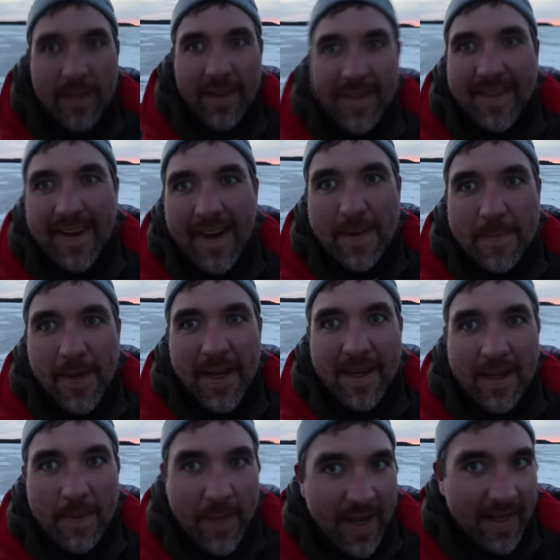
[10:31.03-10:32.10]
let the night bite
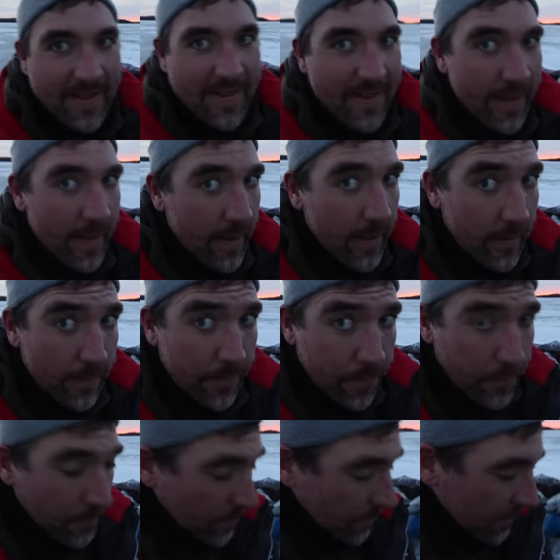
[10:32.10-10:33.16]
commence.
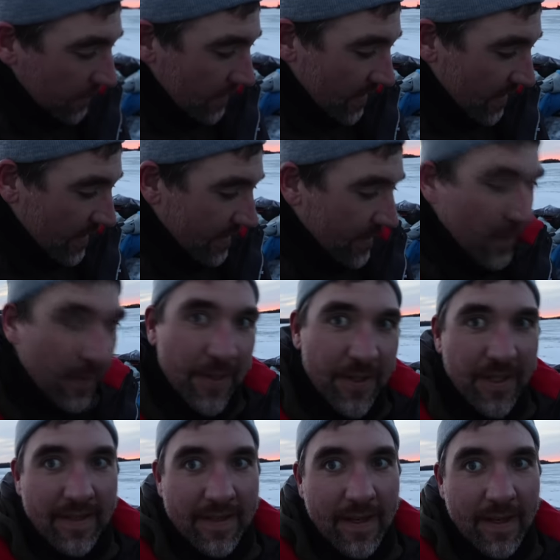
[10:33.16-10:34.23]
Even though
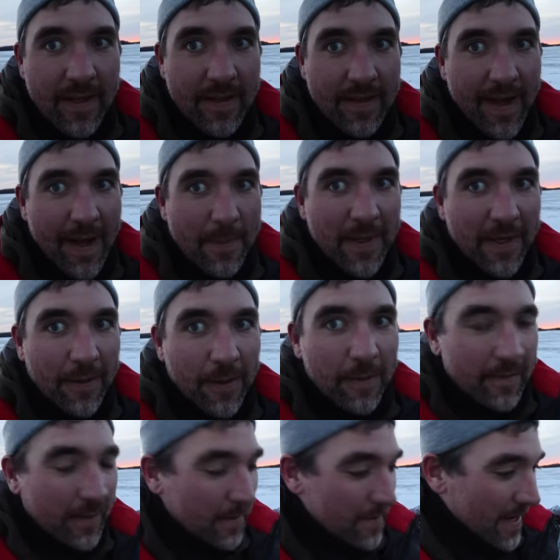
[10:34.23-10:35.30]
she's damn near
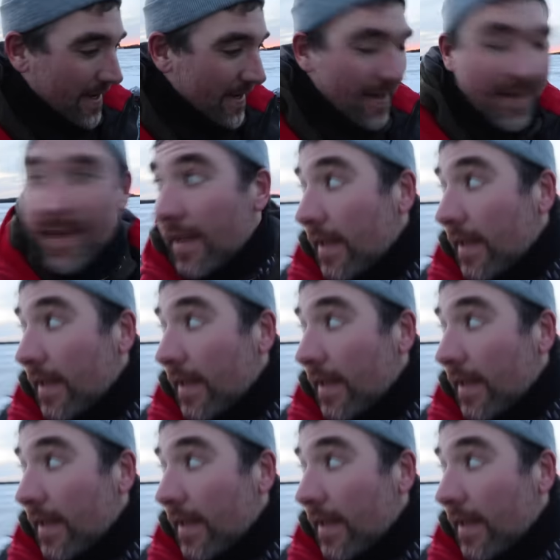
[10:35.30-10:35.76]
over, but